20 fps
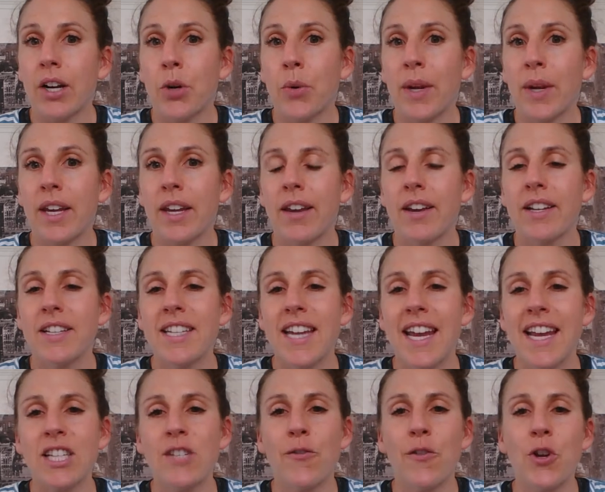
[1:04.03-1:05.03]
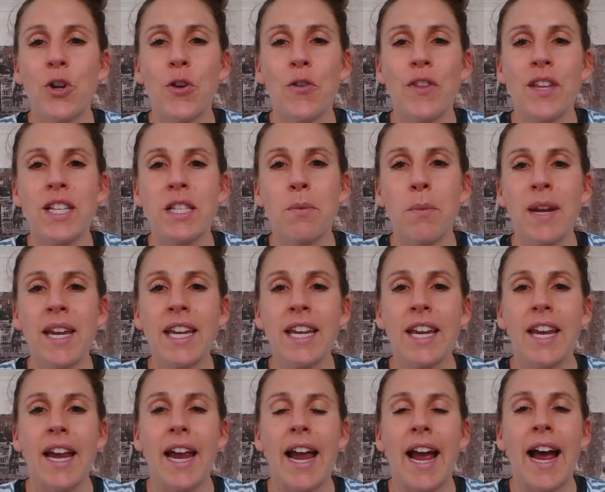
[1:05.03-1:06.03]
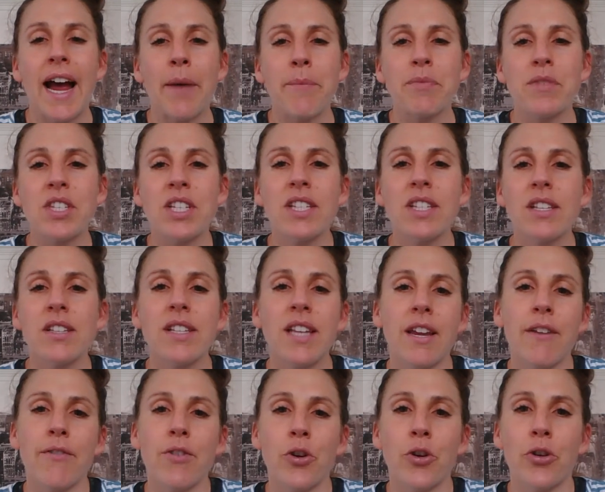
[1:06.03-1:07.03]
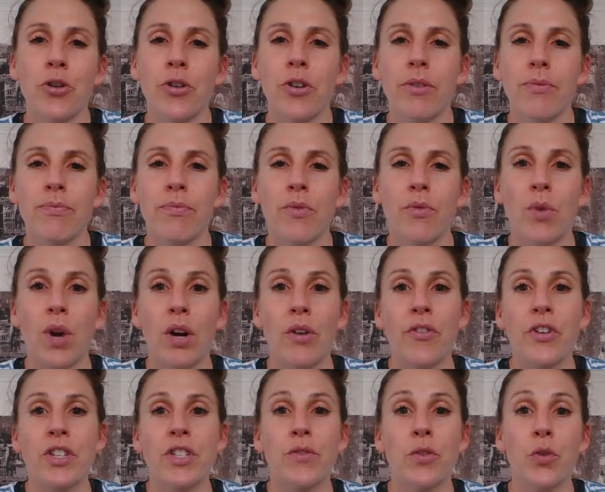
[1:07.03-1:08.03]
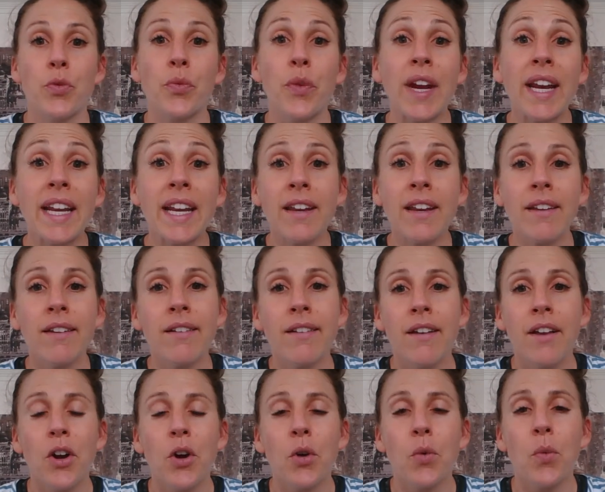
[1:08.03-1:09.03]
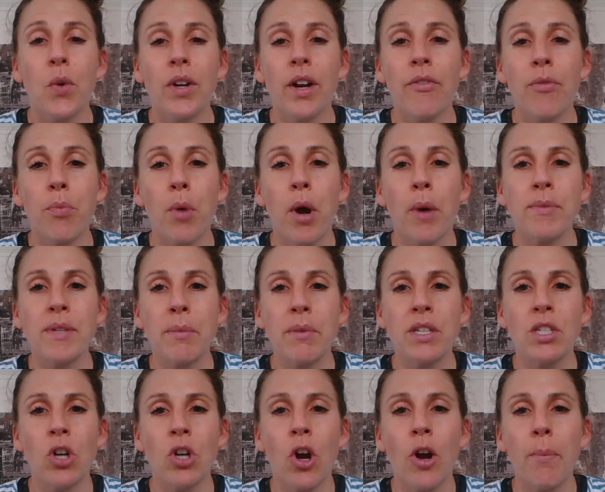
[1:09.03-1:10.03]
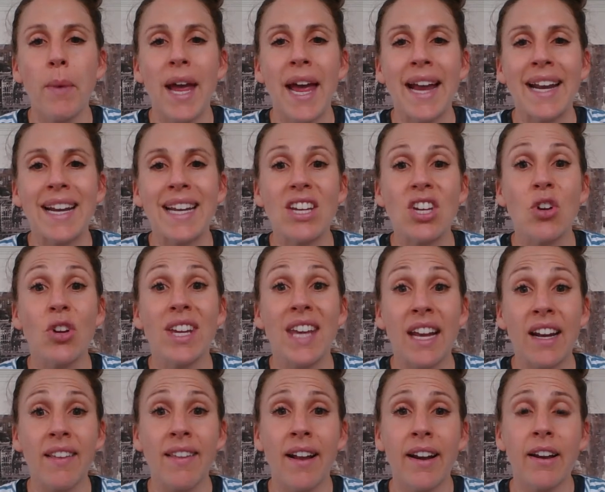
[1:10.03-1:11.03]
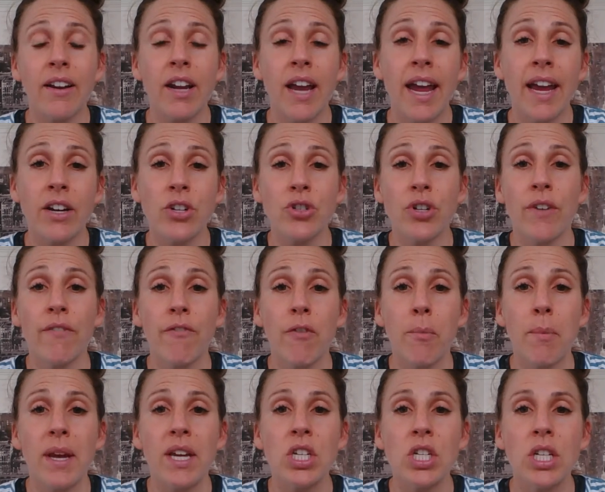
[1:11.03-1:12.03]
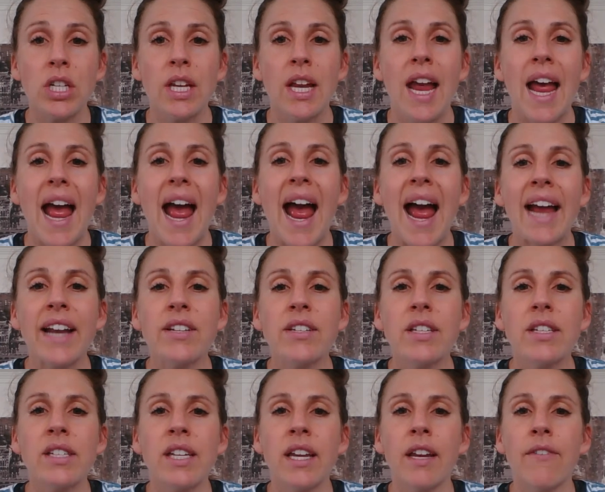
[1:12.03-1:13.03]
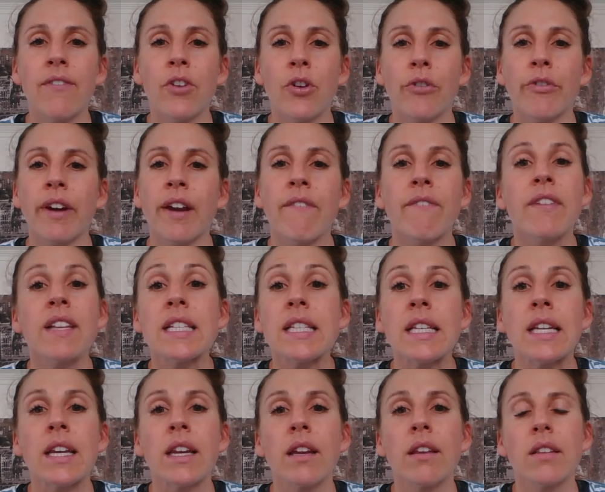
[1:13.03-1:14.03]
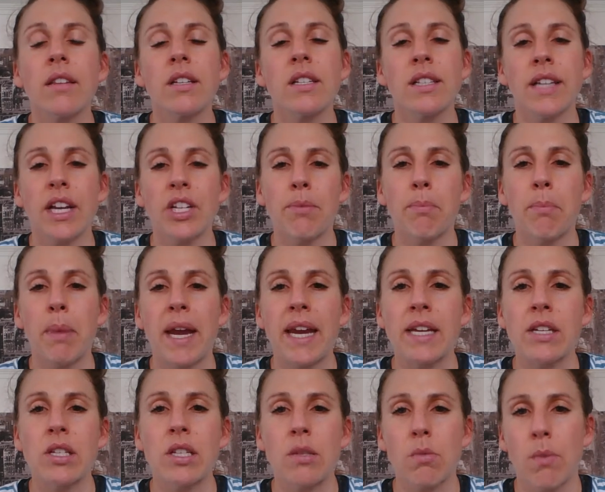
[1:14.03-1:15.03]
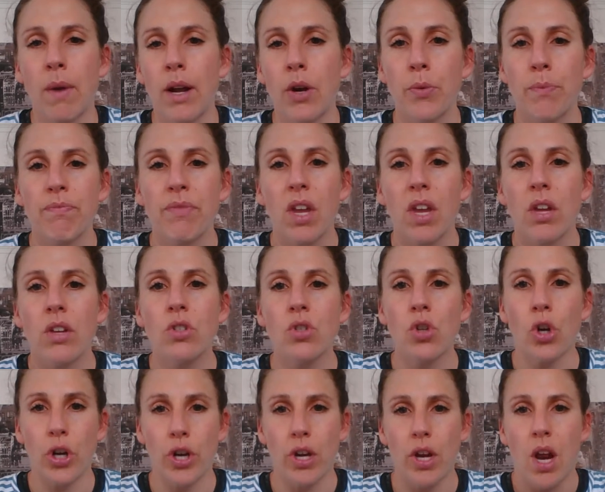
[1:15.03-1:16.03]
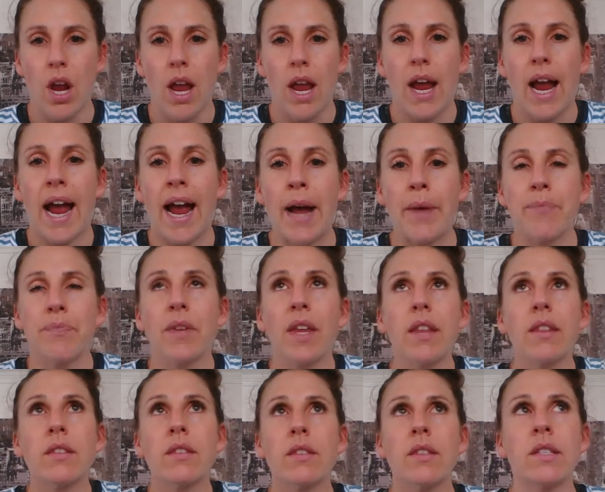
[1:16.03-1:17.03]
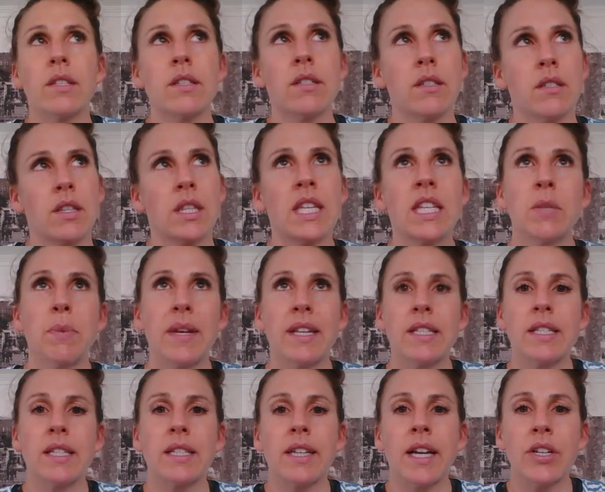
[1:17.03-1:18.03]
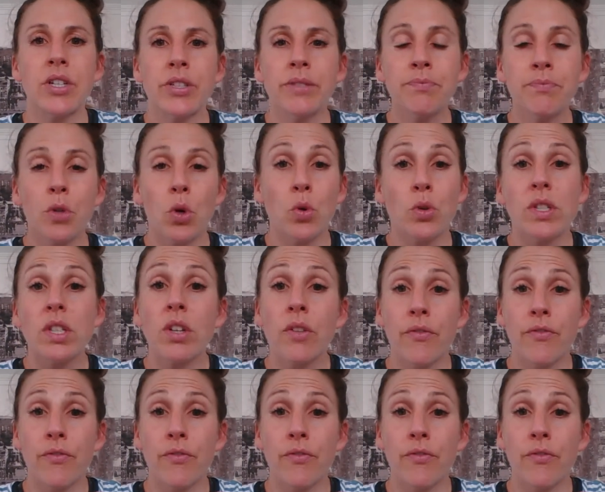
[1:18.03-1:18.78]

quick test for you this week, just to see if you're, well, first of all, reading what I've popped up the top and you're getting that extra information, and to see if you're revisiting the discussion page as well. So this week's discussion, it's